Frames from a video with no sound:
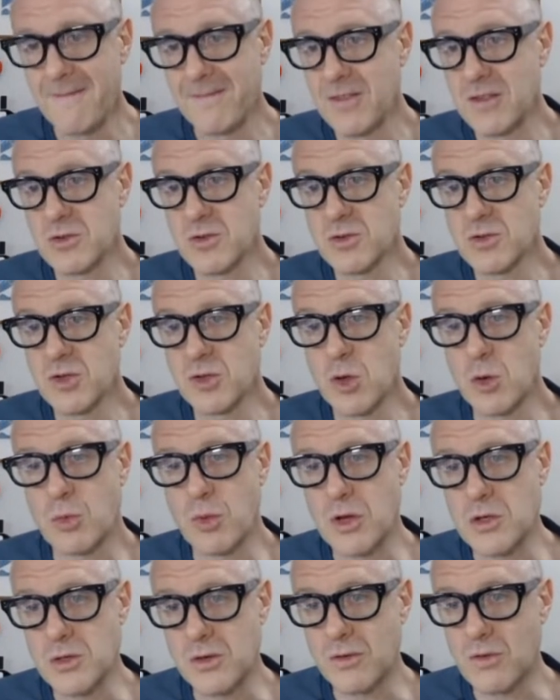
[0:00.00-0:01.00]
There's also no
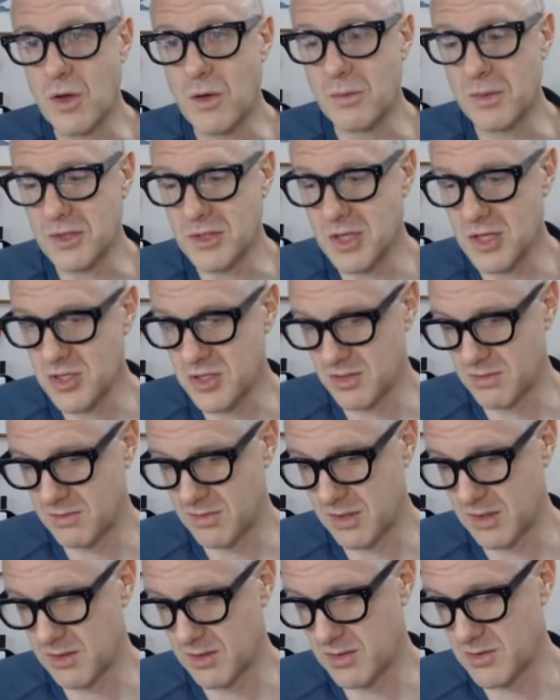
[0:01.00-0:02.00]
pressure of competition
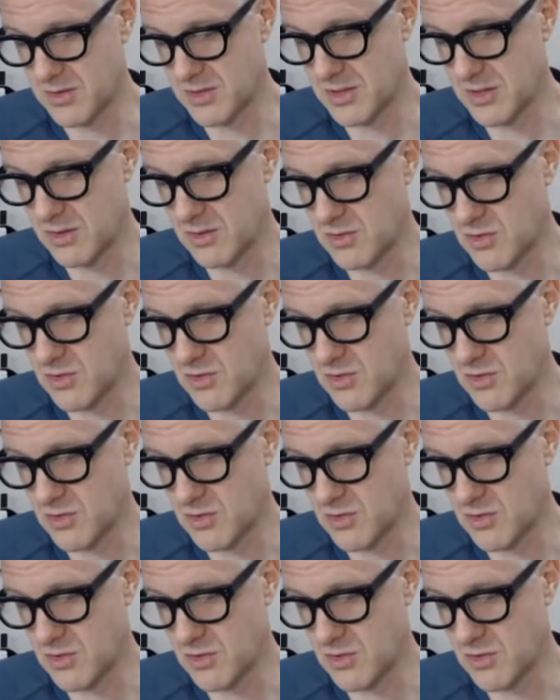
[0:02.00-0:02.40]
because, you know,